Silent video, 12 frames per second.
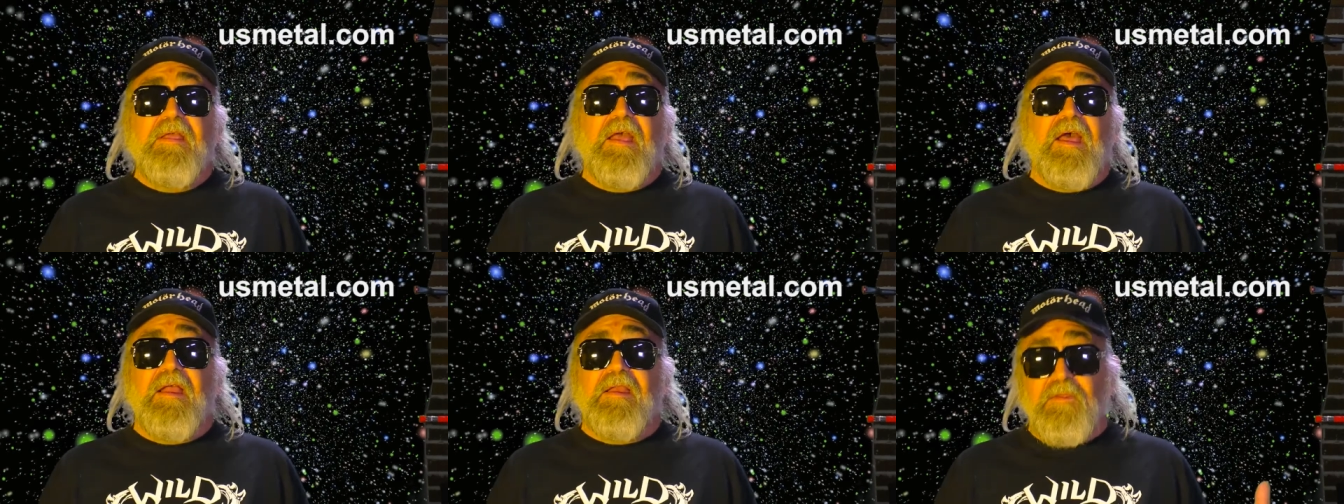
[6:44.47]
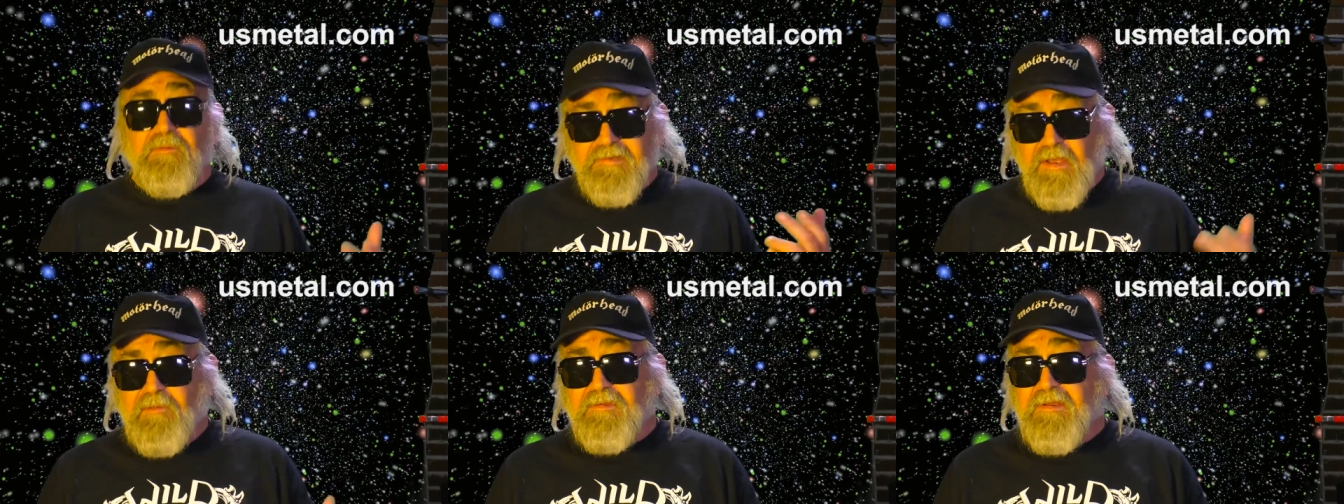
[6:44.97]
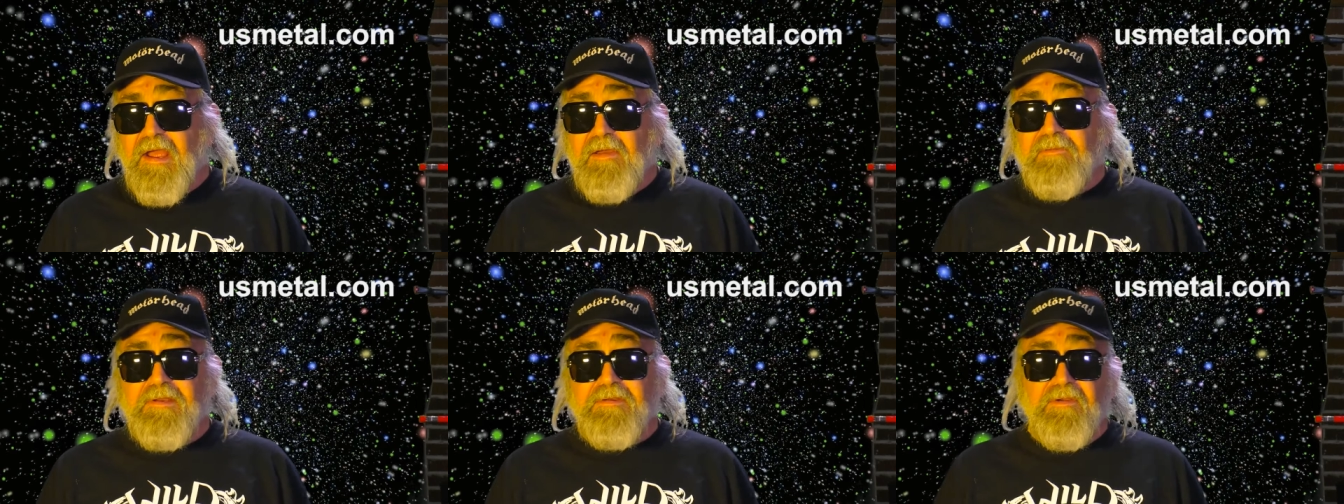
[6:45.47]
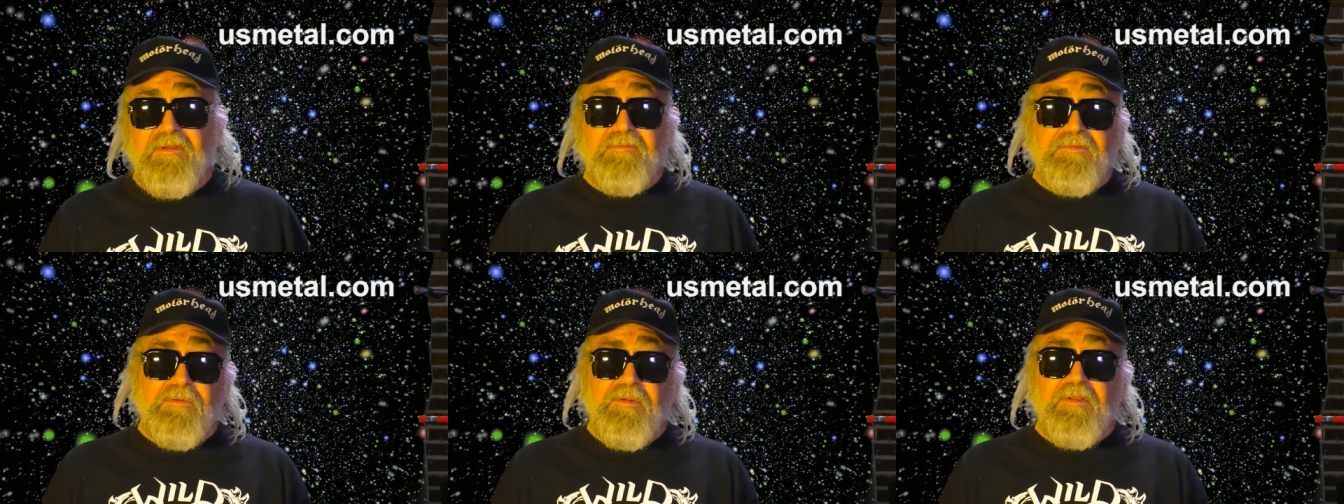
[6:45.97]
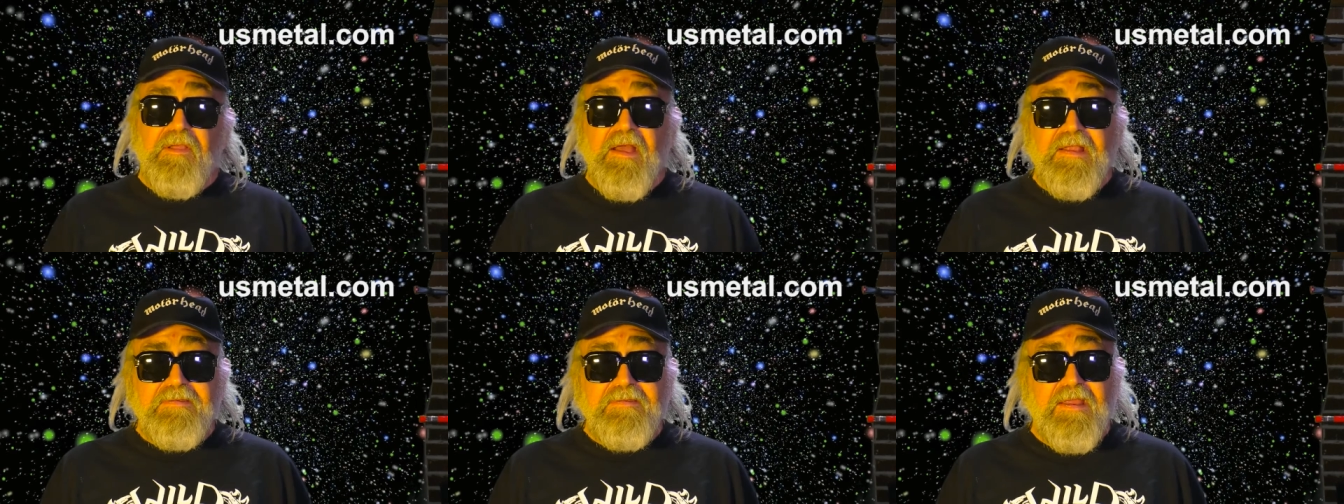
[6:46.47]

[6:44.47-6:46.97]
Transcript: and he was out with Night Ranger on doing lights.